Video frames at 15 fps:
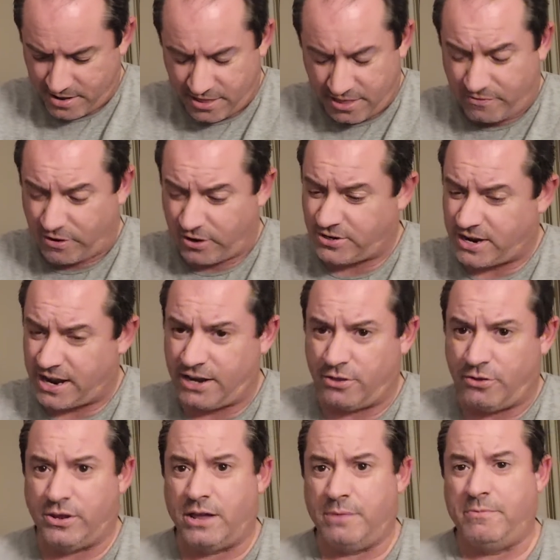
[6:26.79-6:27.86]
They're very tiny though.
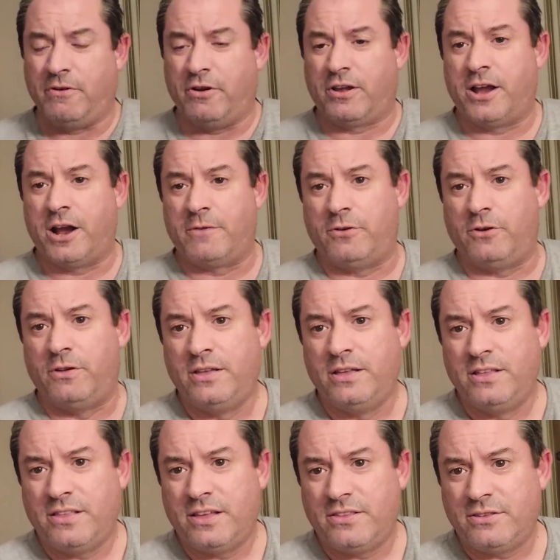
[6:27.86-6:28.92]
You got to be very careful.
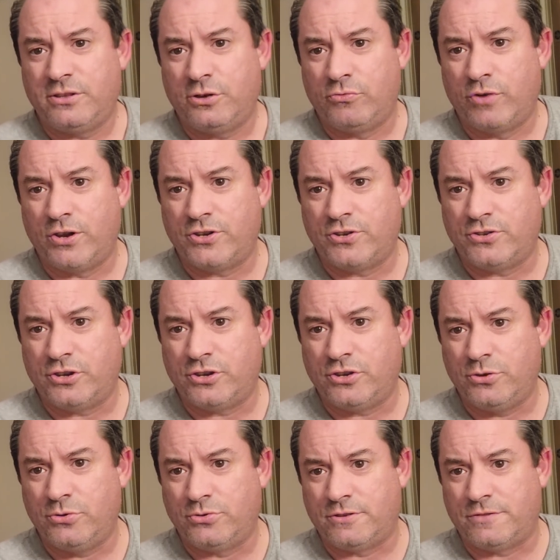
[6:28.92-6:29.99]
These little wrenches that you
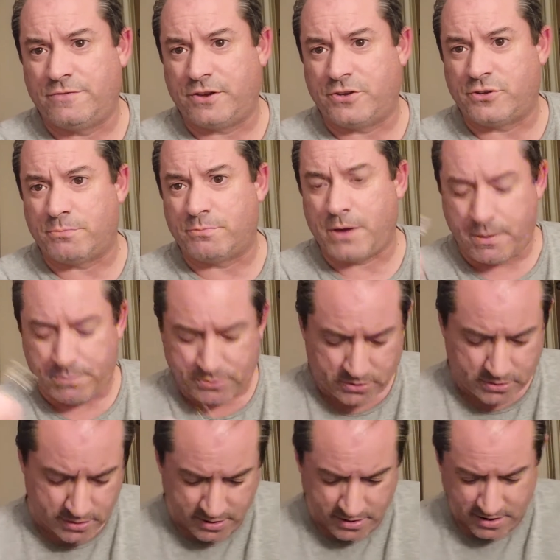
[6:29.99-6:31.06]
use to fix your pipes.
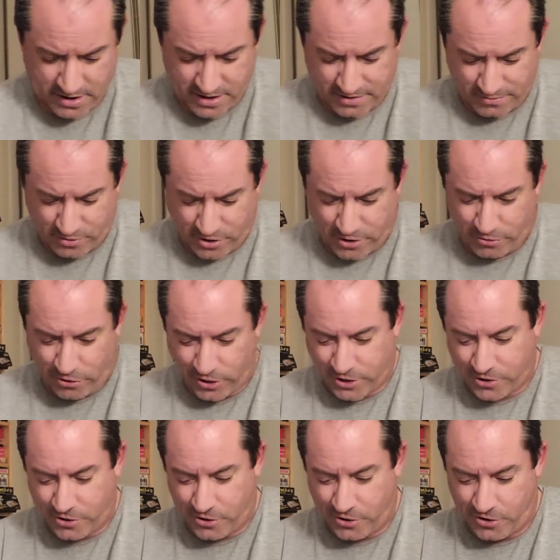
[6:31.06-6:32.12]
Really, really
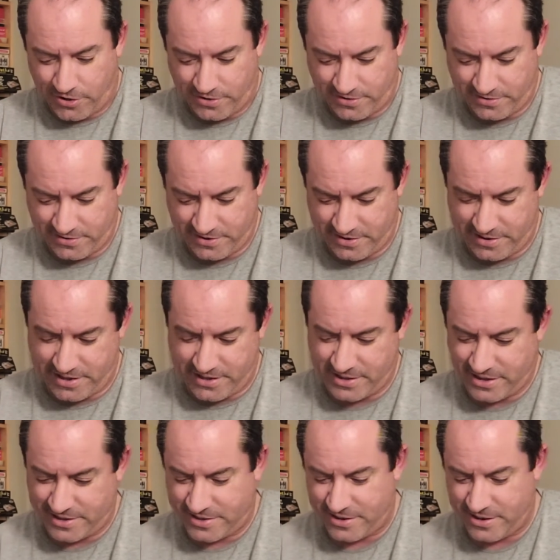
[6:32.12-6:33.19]
cool.
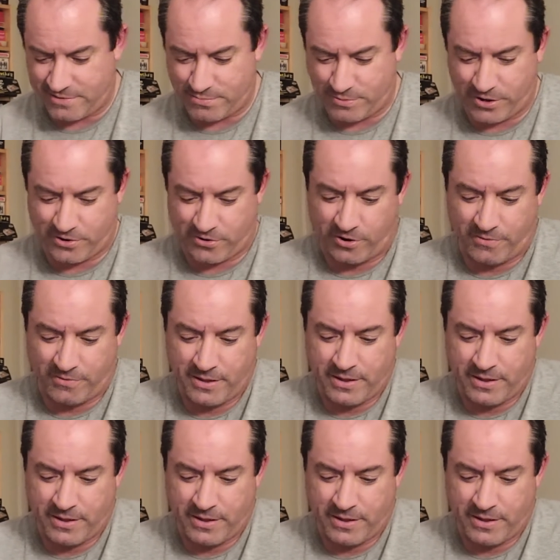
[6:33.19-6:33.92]
It's pretty cool.